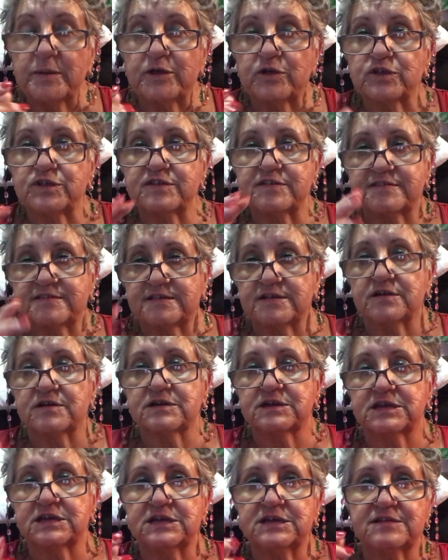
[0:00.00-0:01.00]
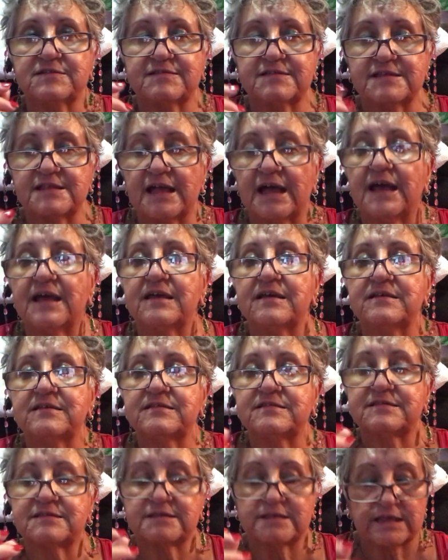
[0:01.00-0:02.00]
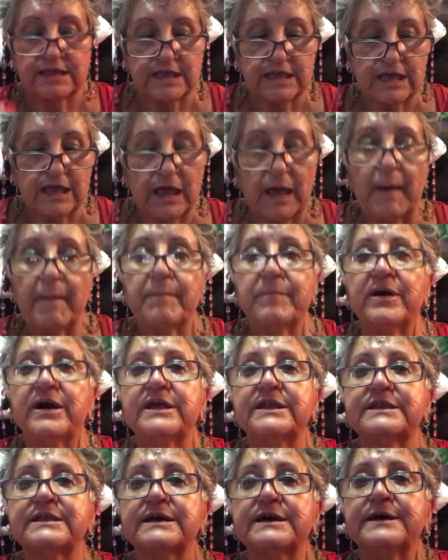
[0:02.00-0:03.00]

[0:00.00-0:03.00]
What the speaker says: because it's silky, it's nice. But